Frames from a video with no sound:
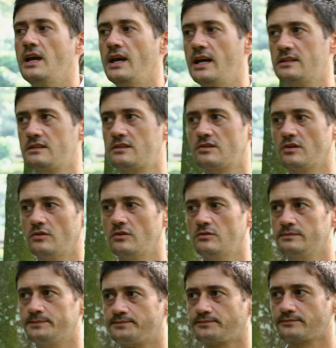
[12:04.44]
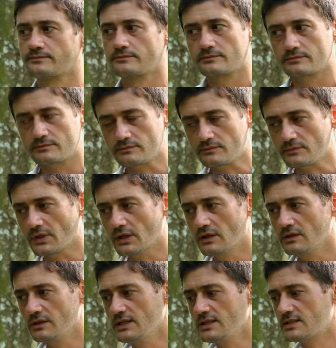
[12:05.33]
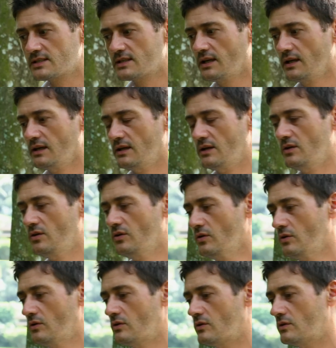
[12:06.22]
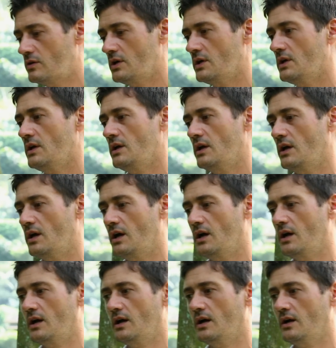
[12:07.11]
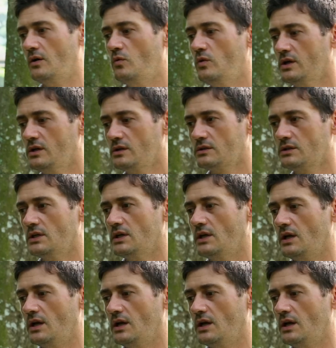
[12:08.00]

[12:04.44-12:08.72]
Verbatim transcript: And so this law uh, will,